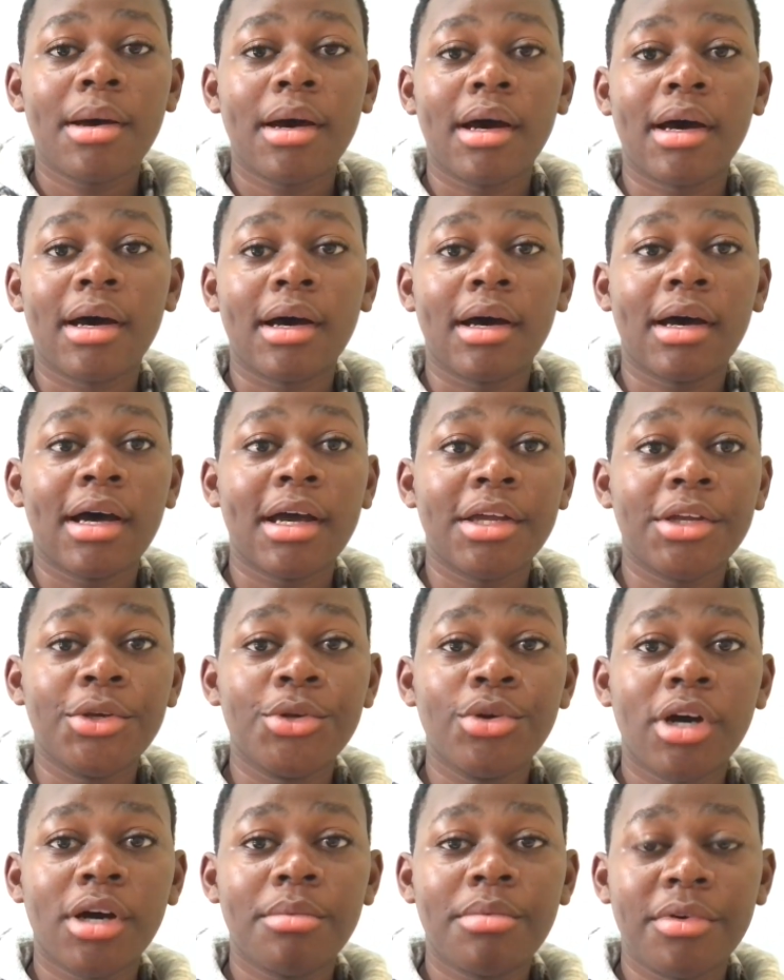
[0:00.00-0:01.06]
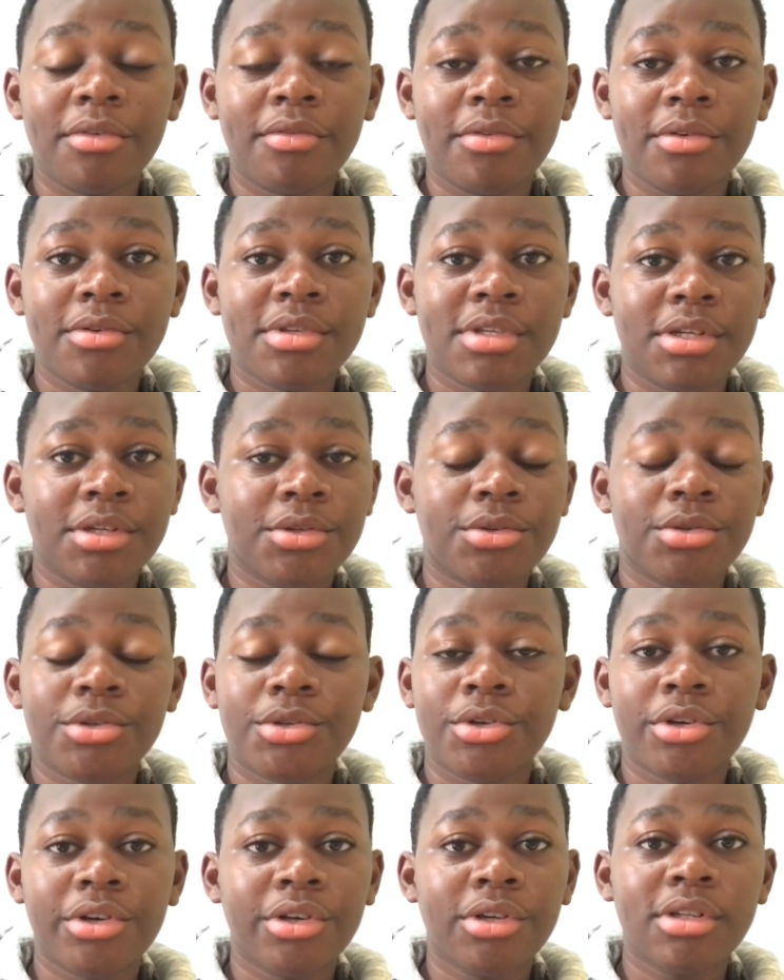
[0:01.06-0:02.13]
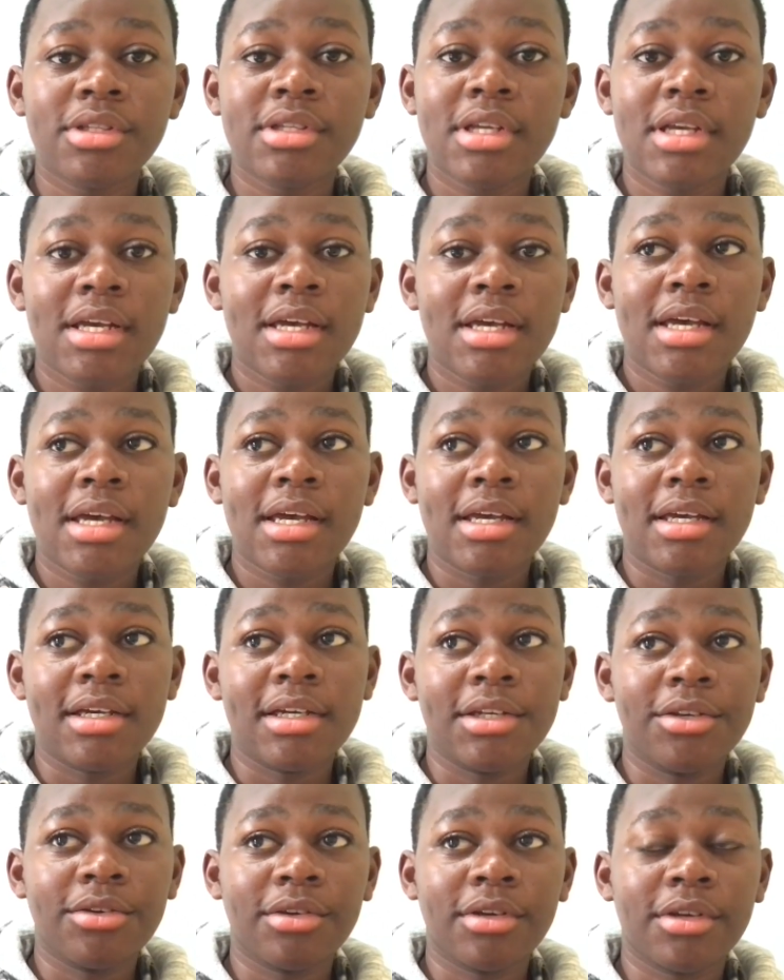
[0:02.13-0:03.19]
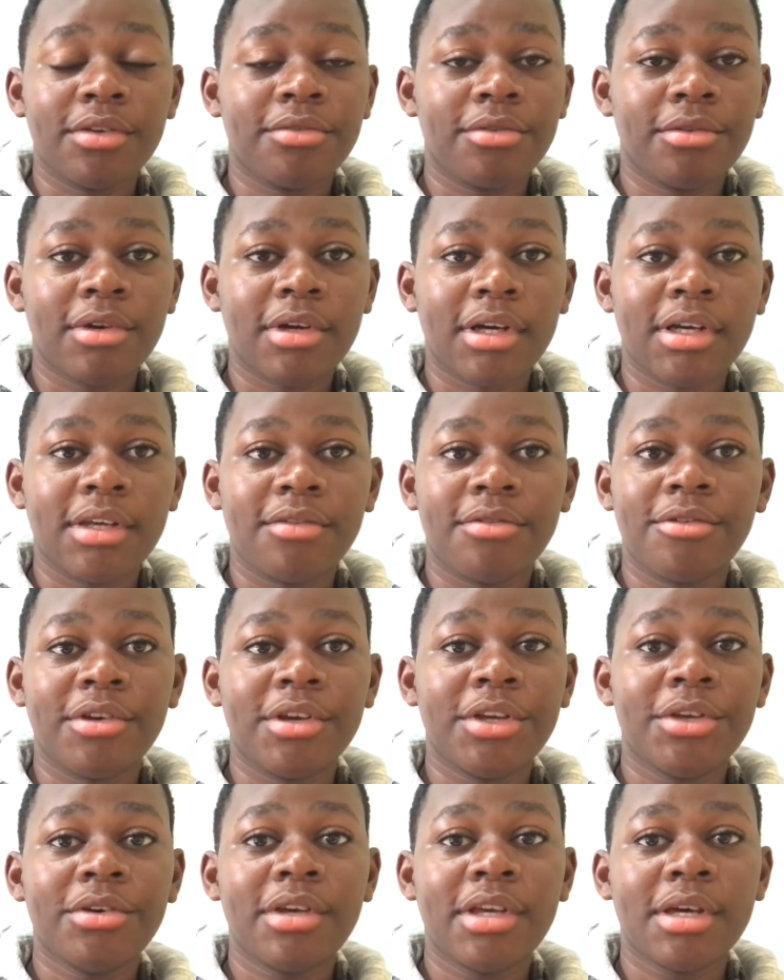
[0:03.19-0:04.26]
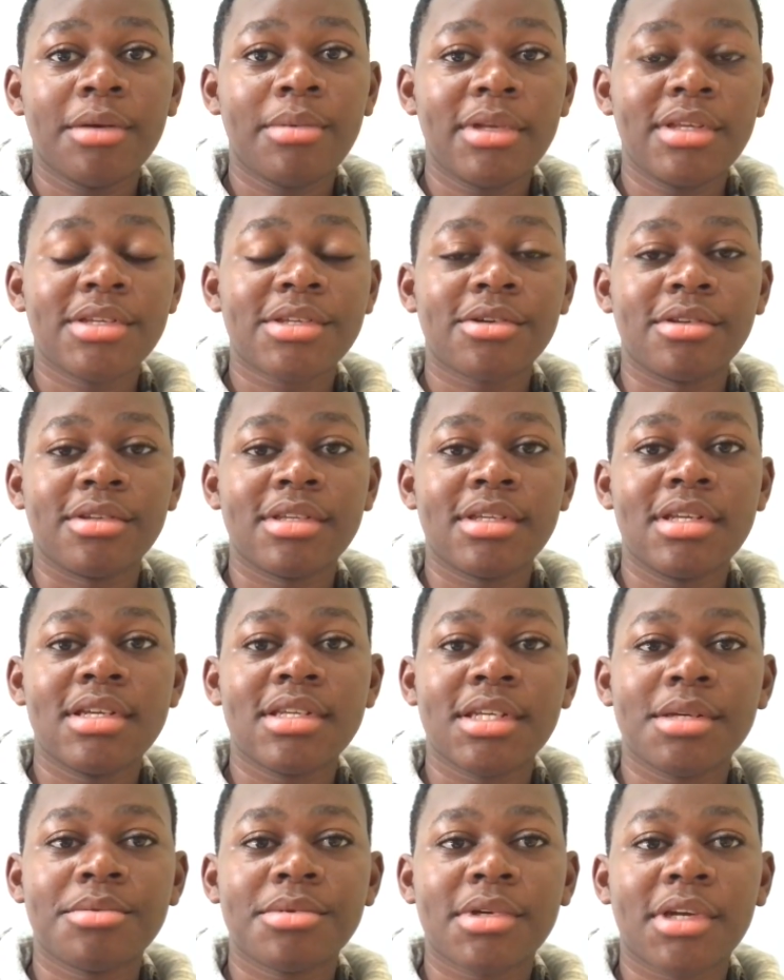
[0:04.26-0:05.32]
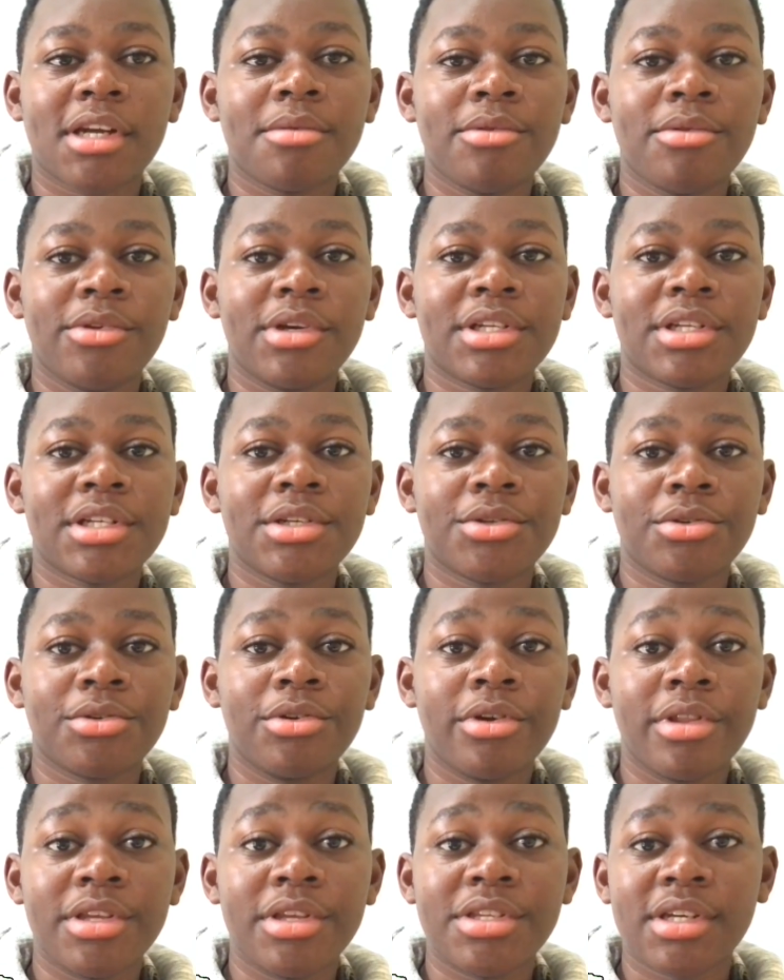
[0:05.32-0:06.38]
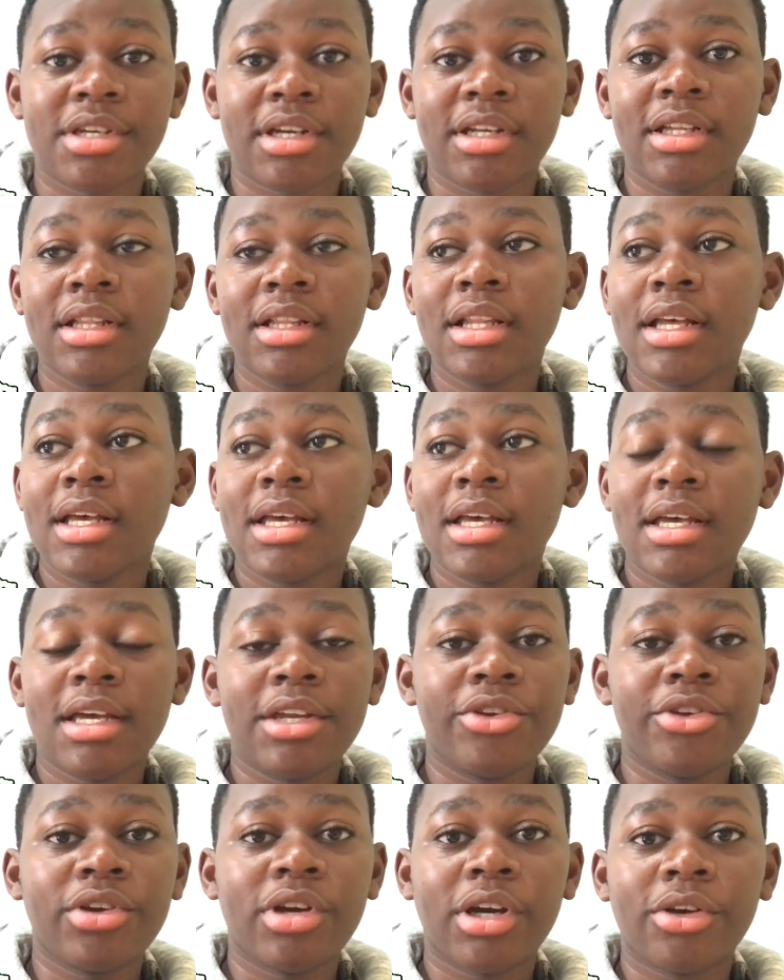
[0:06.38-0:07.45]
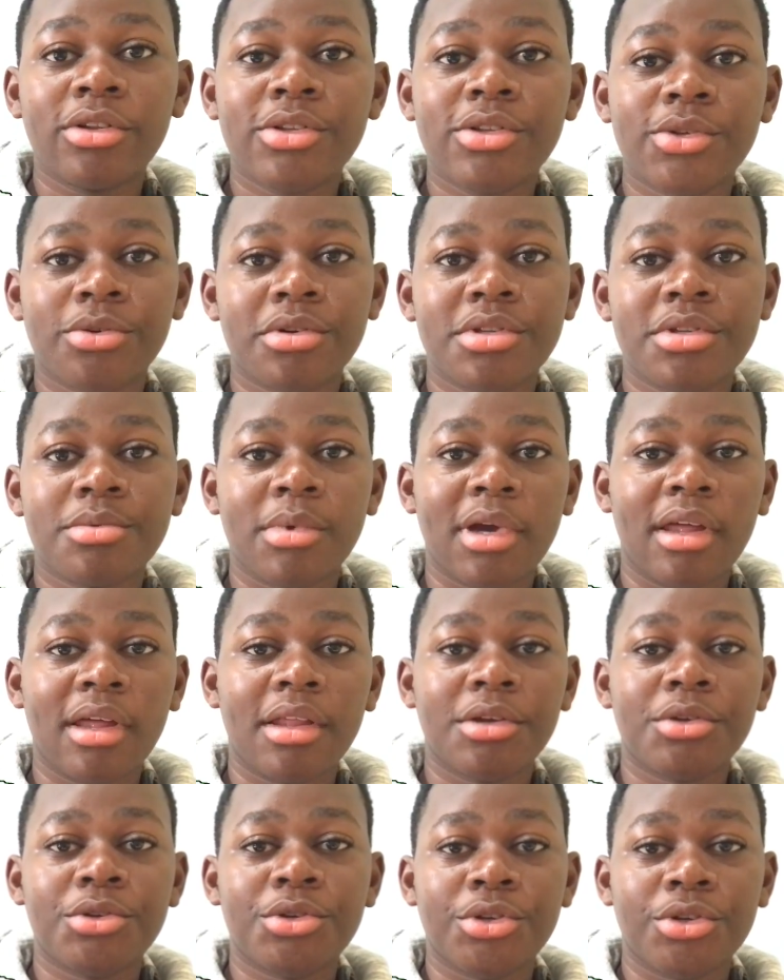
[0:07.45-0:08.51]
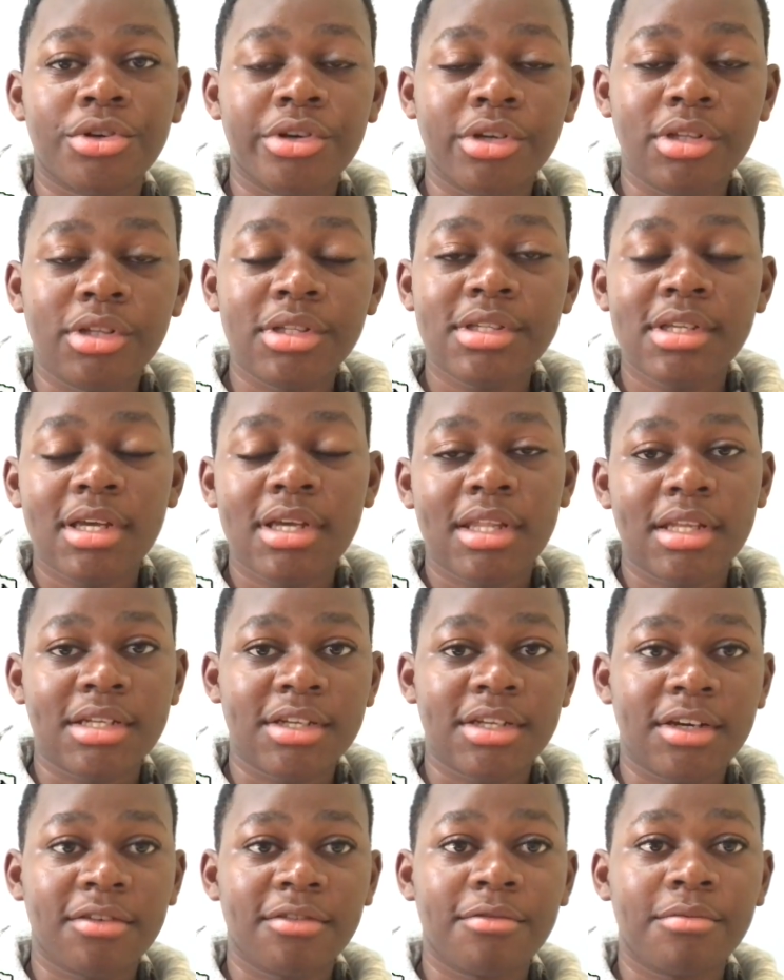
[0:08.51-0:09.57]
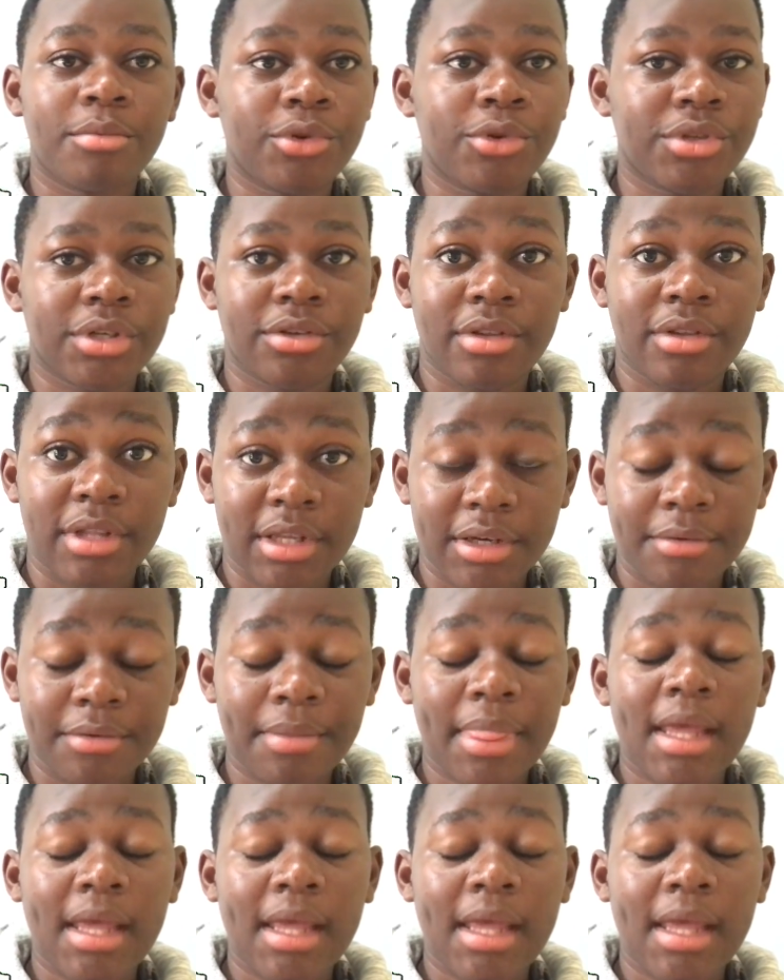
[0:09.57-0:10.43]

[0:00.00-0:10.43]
I do app reviews and tutorials, and if you're new here, please consider subscribing. You're trying to grow the channel, and you can also watch my other tutorials that I've put out there.